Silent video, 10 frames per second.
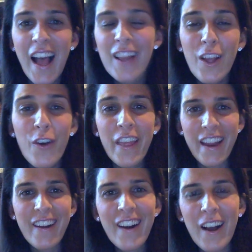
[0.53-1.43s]
Hello
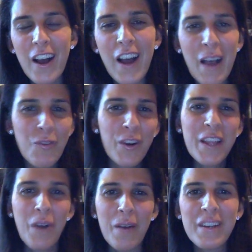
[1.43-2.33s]
there. I'm
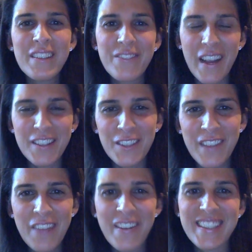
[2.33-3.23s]
Orly Wava, founder of
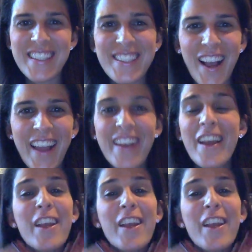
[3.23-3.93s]
Life Fast Inside.